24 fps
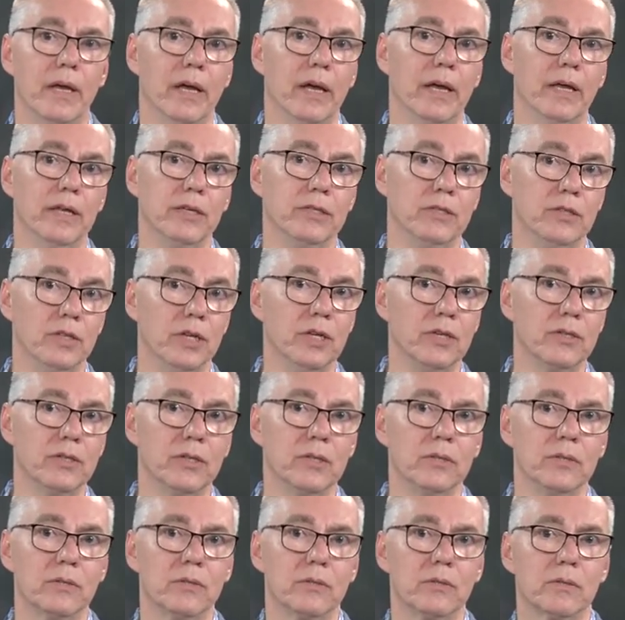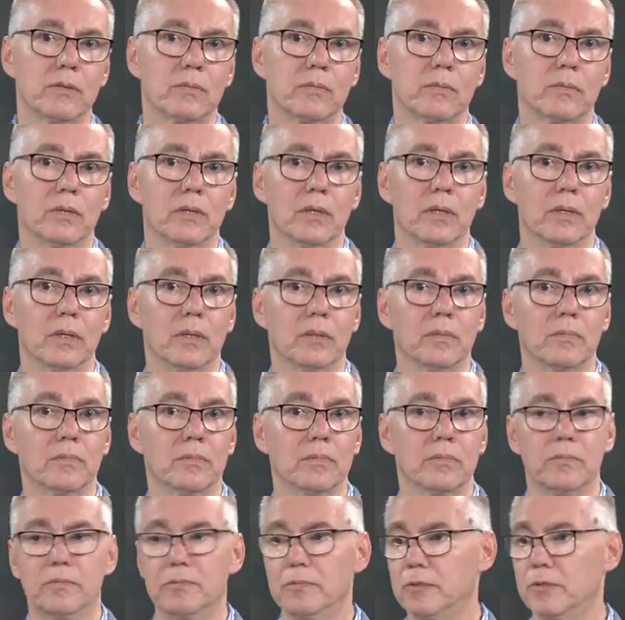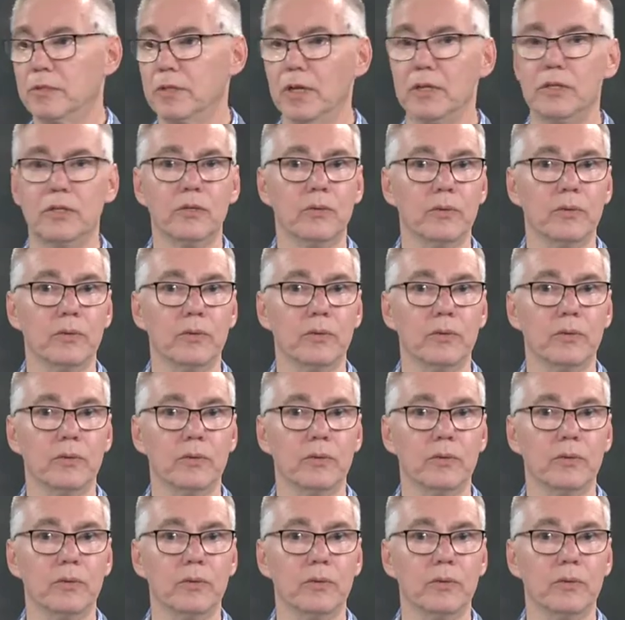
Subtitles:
And Jesus said